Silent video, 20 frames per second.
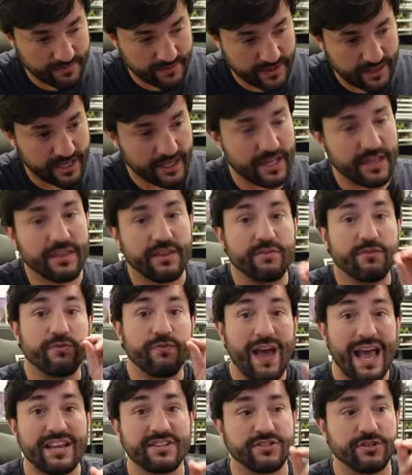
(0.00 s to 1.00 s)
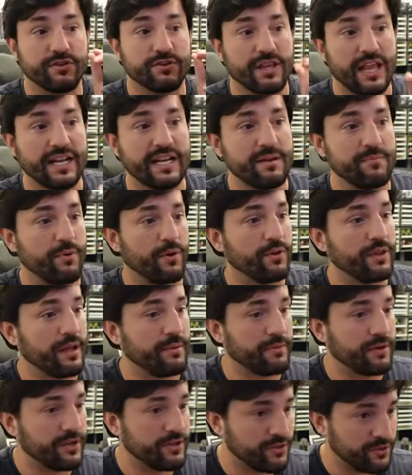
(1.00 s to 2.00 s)
the faster lightning bolt, I'm
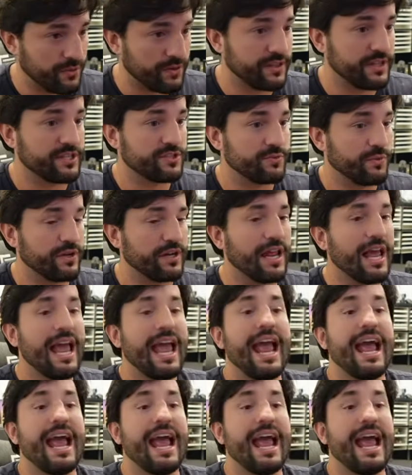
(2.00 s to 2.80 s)
going to do on this one,